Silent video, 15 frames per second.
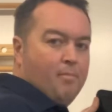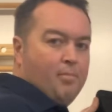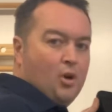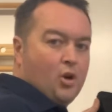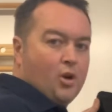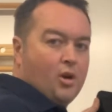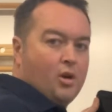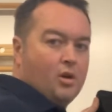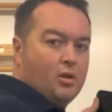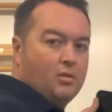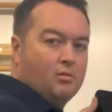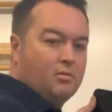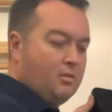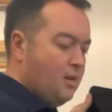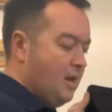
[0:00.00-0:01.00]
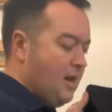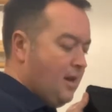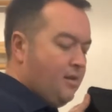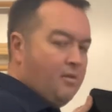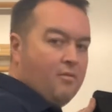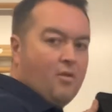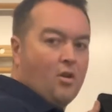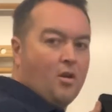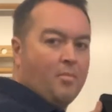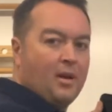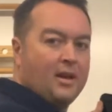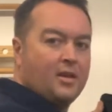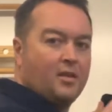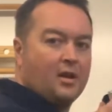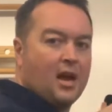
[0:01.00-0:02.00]
book. Yeah, we've all got
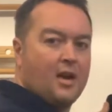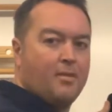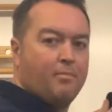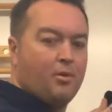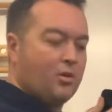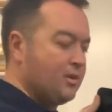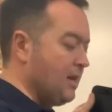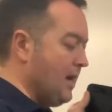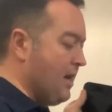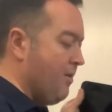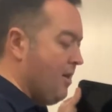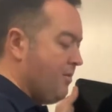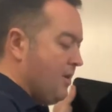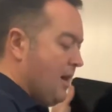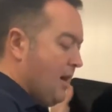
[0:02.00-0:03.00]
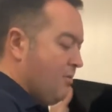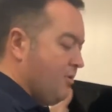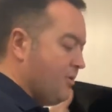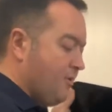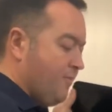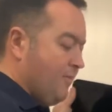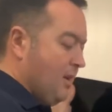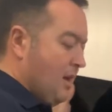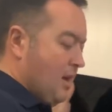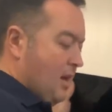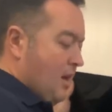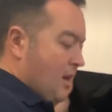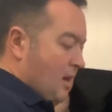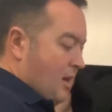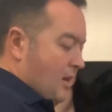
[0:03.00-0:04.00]
plenty of kind of books lying around the house.
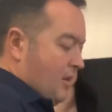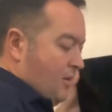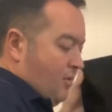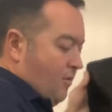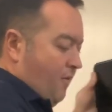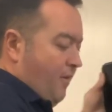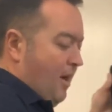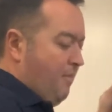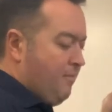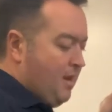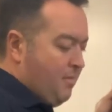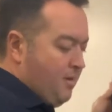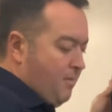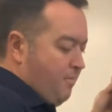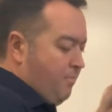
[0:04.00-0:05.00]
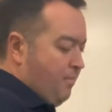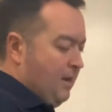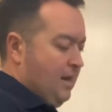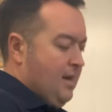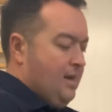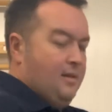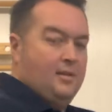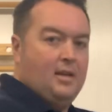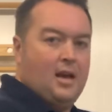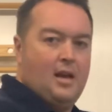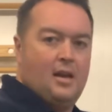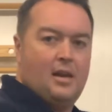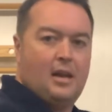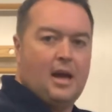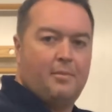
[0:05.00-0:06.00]
So if I maybe place
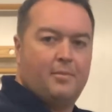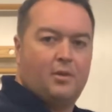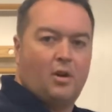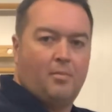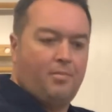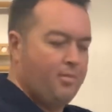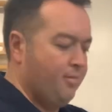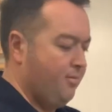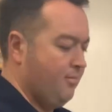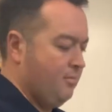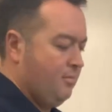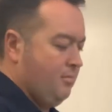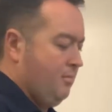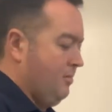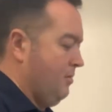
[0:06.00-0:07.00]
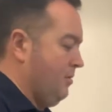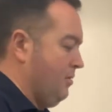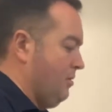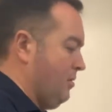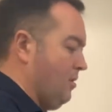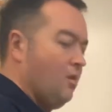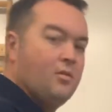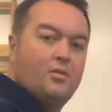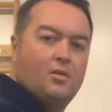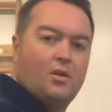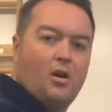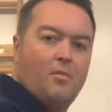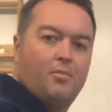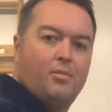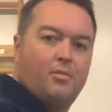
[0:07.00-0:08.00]
that laptop on
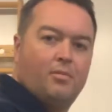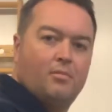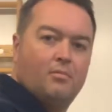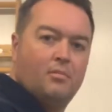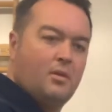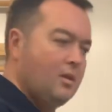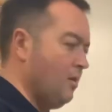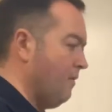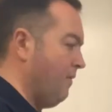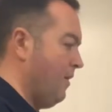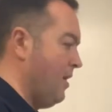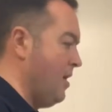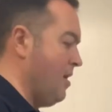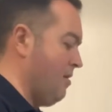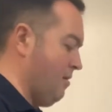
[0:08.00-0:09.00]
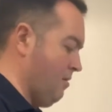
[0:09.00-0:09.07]
top of here,